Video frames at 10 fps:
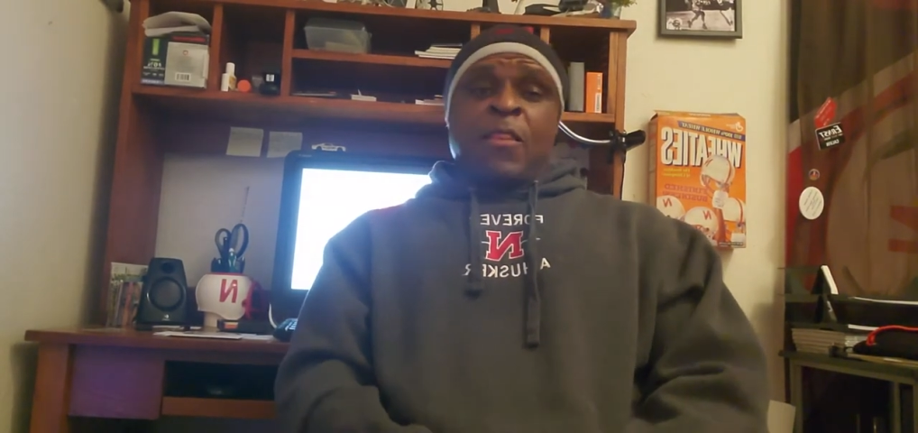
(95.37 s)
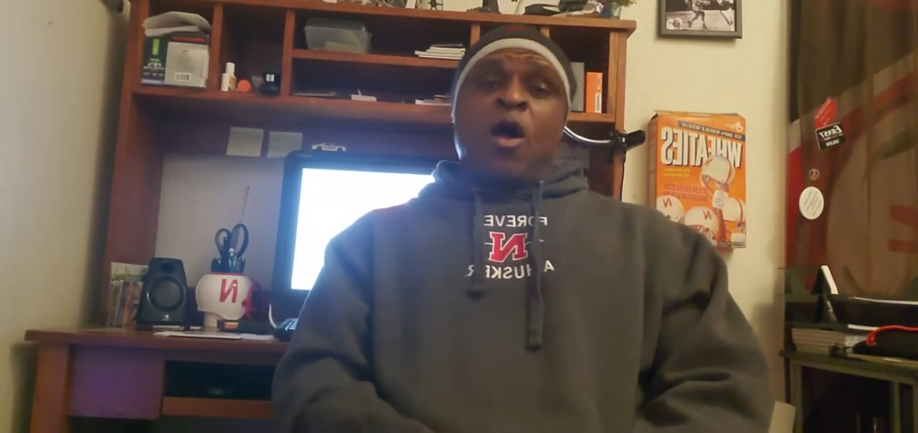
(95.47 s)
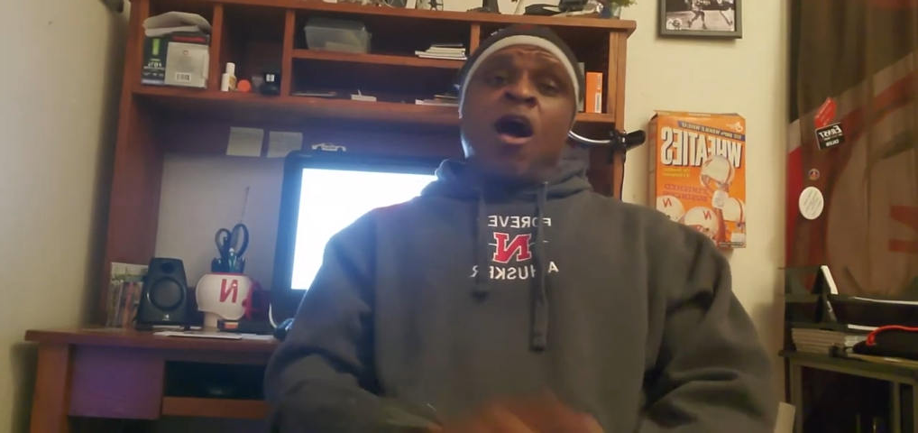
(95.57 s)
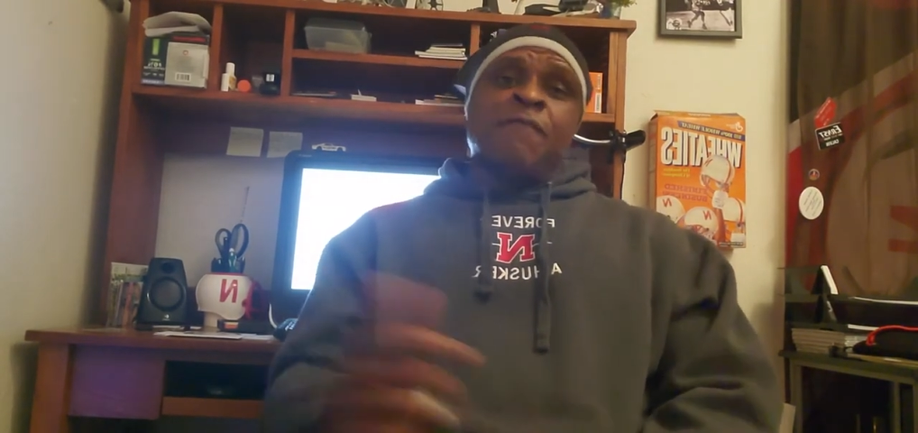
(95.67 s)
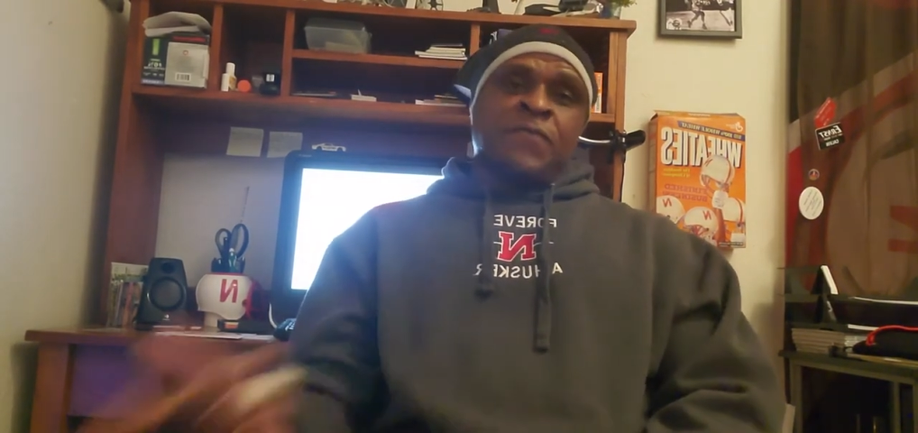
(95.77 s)

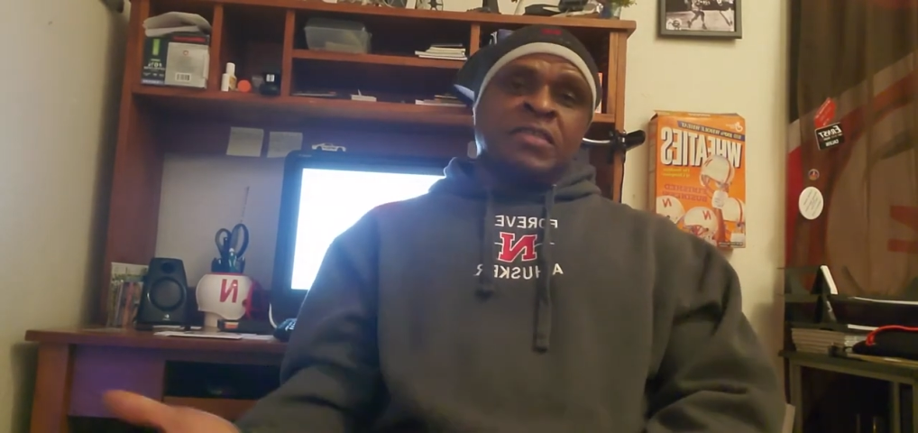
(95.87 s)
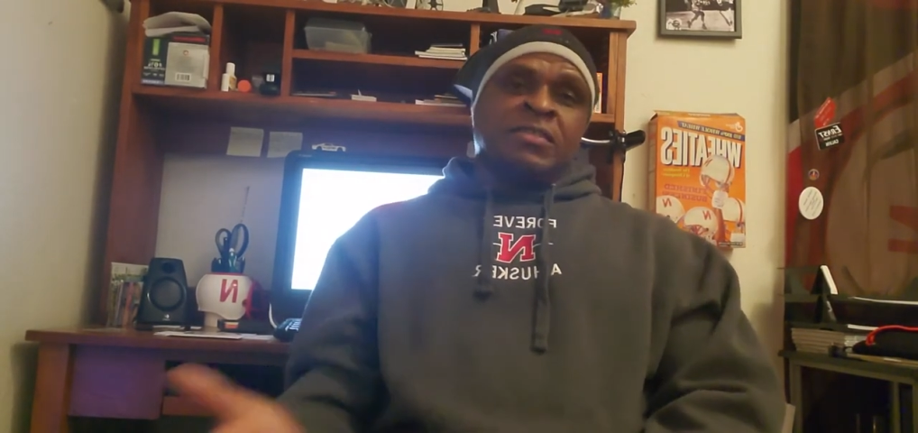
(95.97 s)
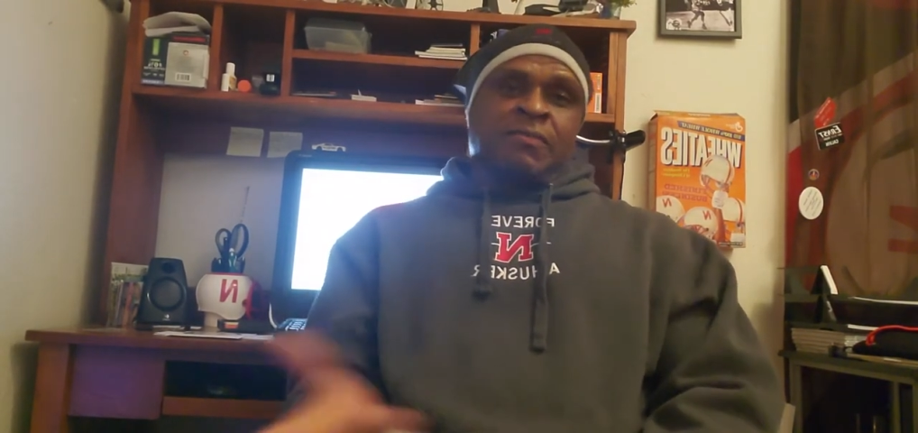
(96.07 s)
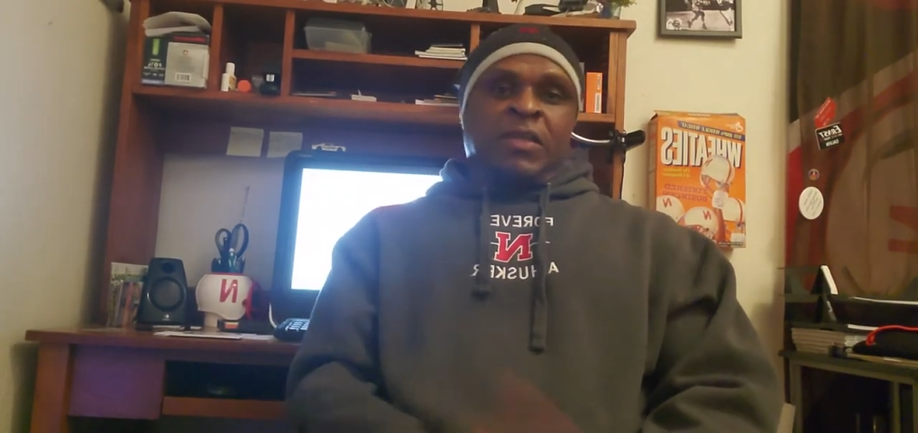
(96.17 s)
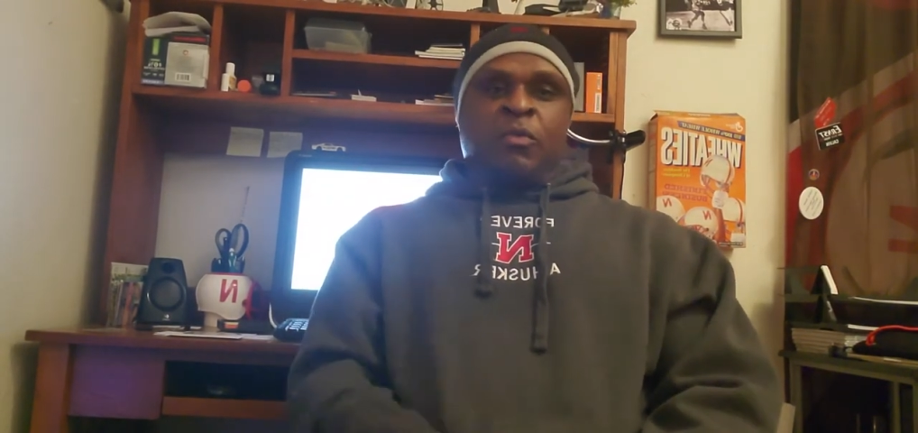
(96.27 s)

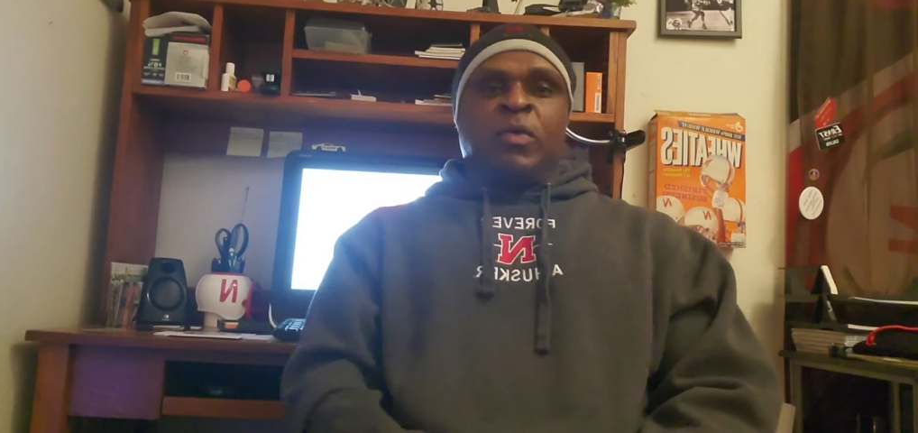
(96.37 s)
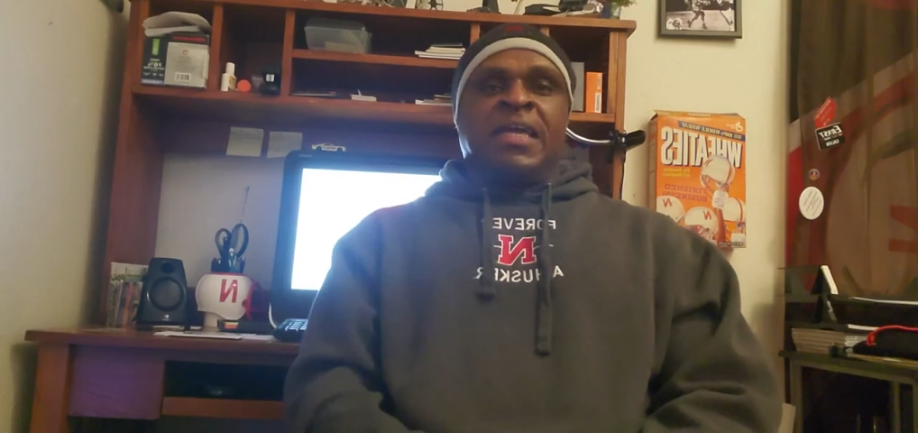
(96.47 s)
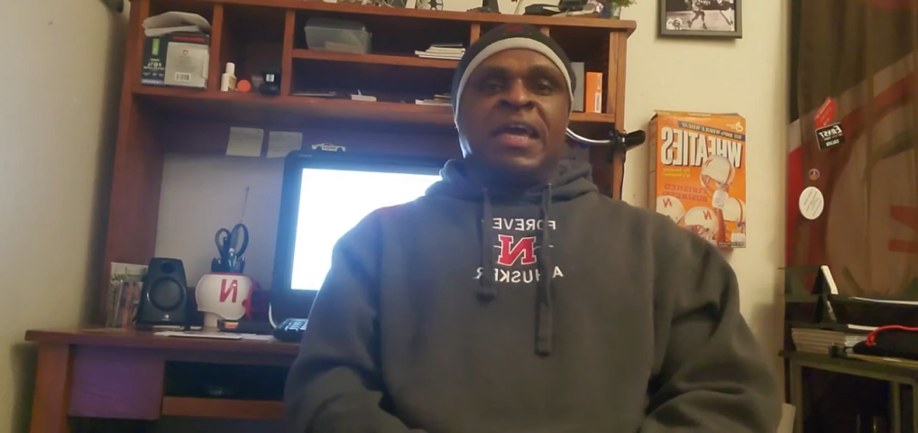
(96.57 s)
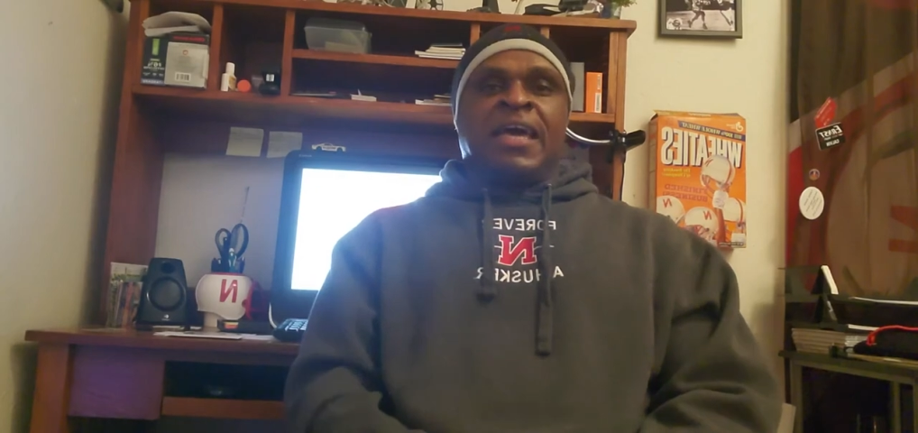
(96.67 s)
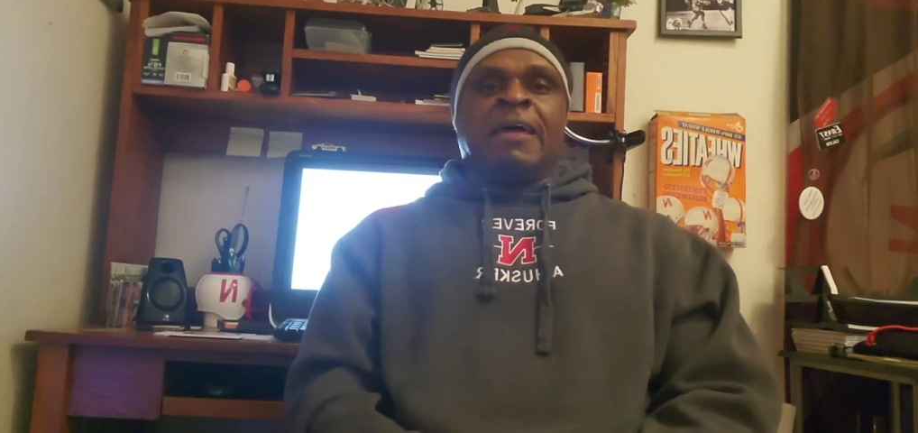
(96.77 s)
offensively we
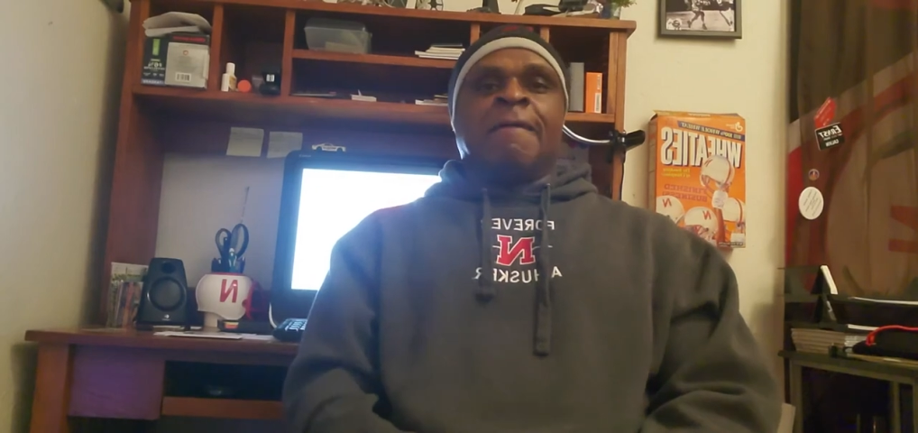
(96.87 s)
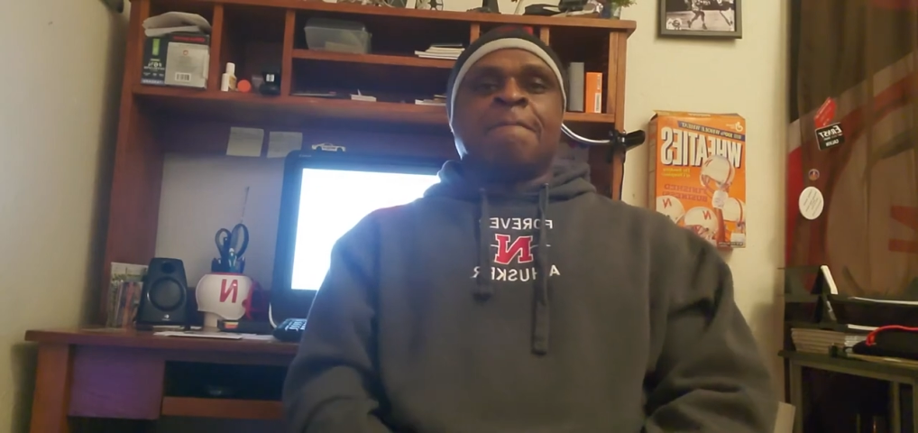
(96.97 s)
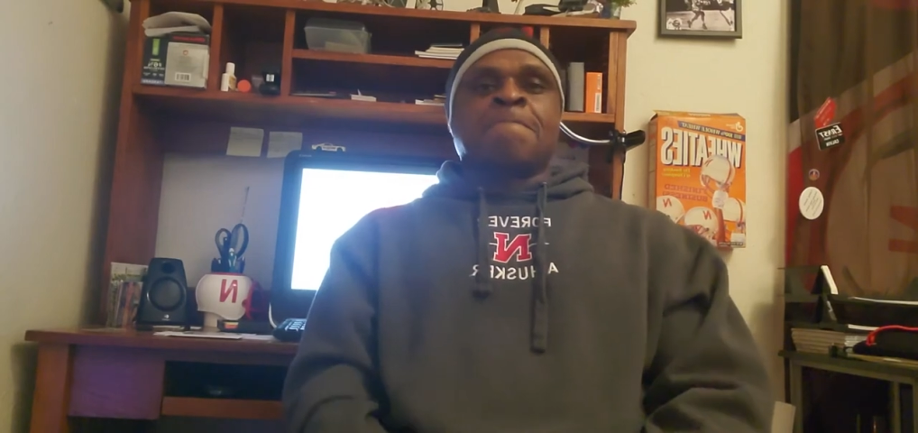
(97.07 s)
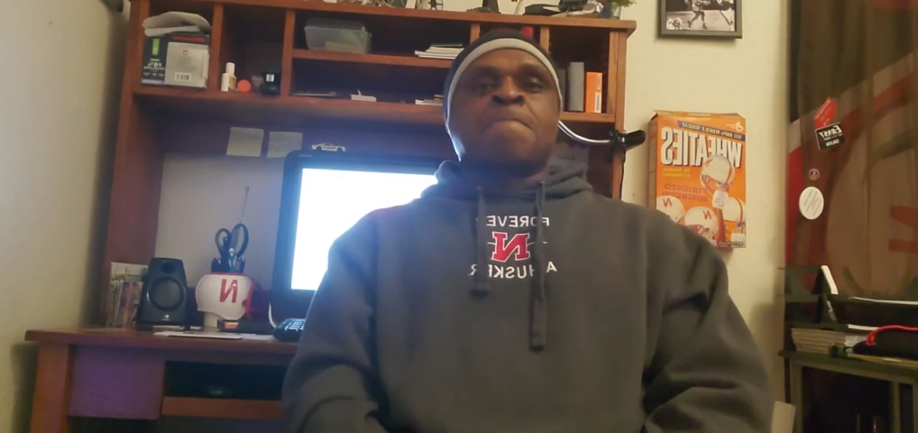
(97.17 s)
had,